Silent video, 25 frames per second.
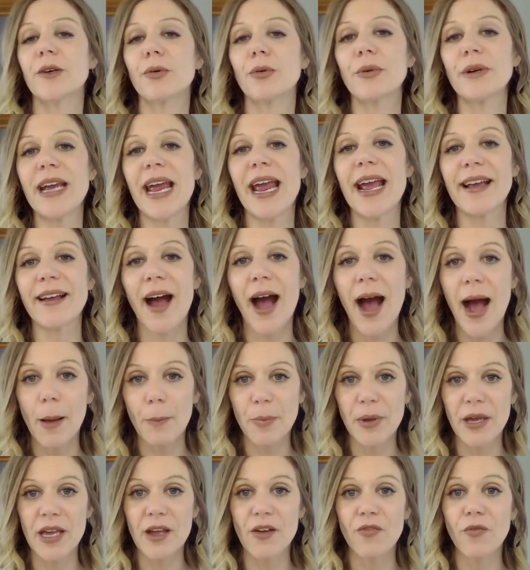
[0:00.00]
create
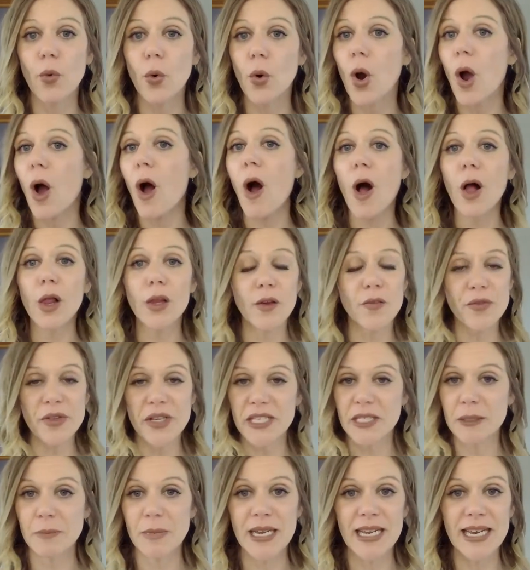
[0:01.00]
copy for all of
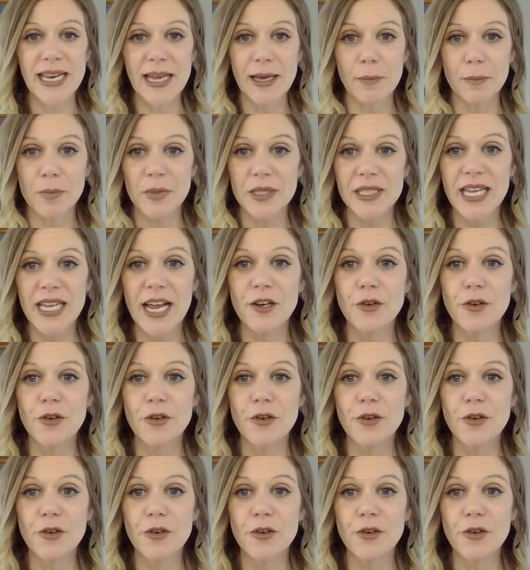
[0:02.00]
these mediums,